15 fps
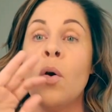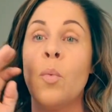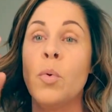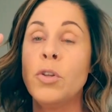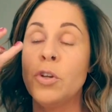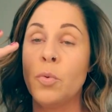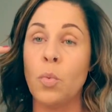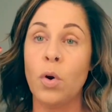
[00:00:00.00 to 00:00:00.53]

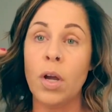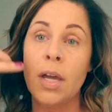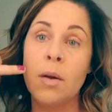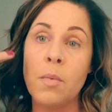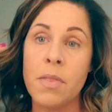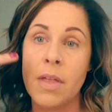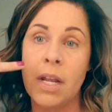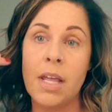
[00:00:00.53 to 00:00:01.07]
When you're
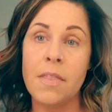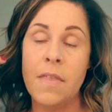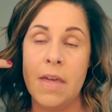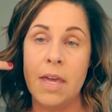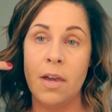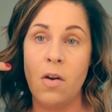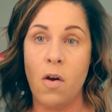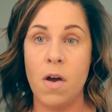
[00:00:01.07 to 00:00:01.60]
working with
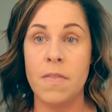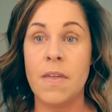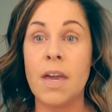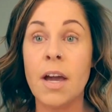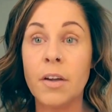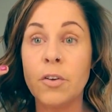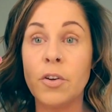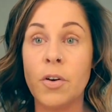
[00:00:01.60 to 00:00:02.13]
anything on the
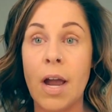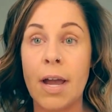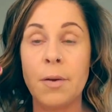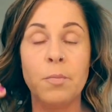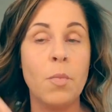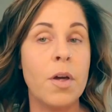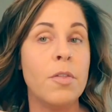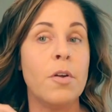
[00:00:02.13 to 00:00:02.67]
under eye,
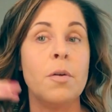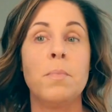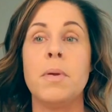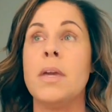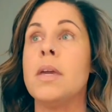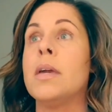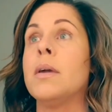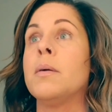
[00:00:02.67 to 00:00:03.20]
whether it
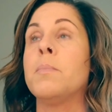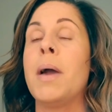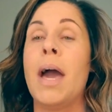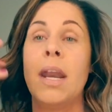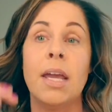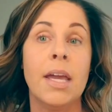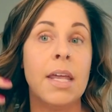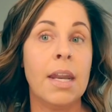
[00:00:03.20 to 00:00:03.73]
be
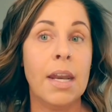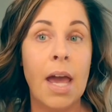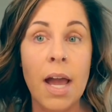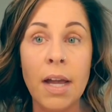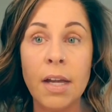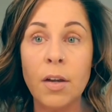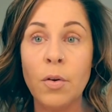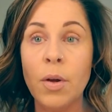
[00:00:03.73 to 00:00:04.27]
patting in an
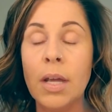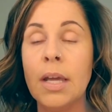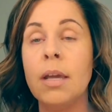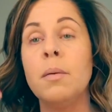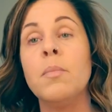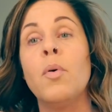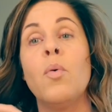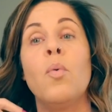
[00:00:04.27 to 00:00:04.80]
eye
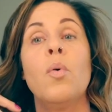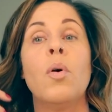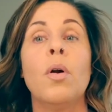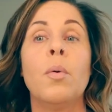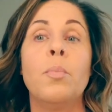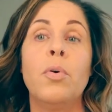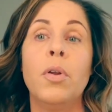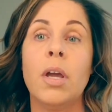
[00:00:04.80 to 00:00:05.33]
cream
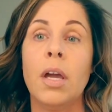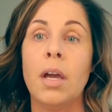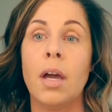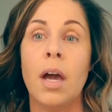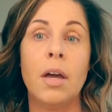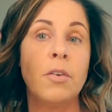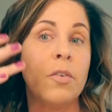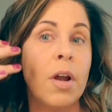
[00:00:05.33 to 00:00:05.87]
or putting
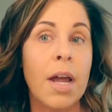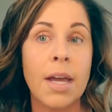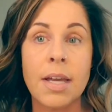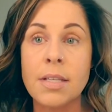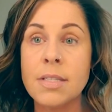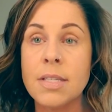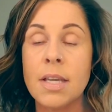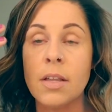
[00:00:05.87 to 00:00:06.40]
under eye
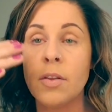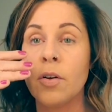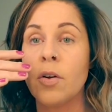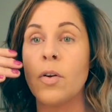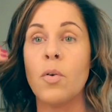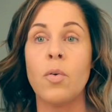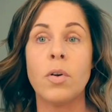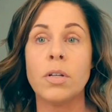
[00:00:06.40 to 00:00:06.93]

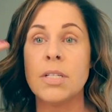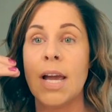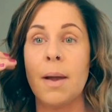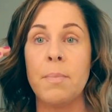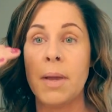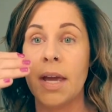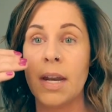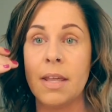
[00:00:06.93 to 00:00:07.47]
concealer or
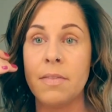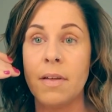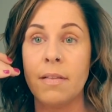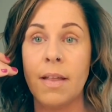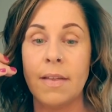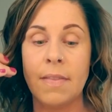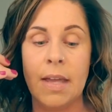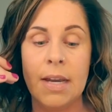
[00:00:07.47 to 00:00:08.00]
tapping anything
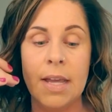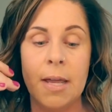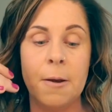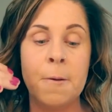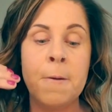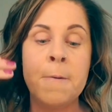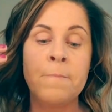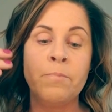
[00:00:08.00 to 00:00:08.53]
like that
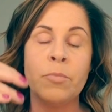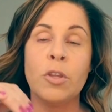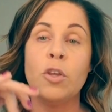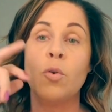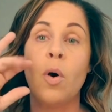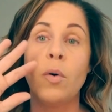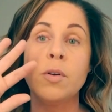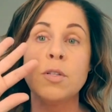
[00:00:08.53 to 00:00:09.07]
in,
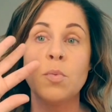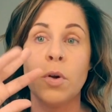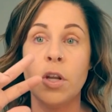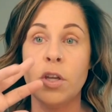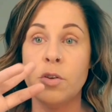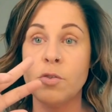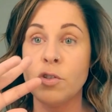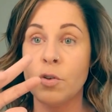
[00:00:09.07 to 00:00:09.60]
you always want
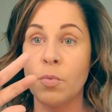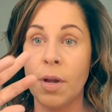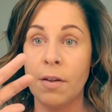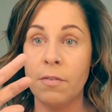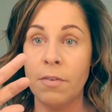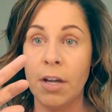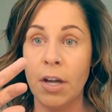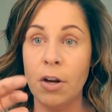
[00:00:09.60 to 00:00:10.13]
to use your
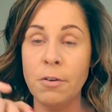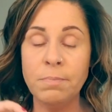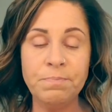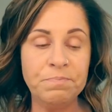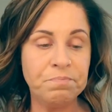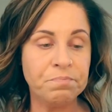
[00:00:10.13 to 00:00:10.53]
ring finger.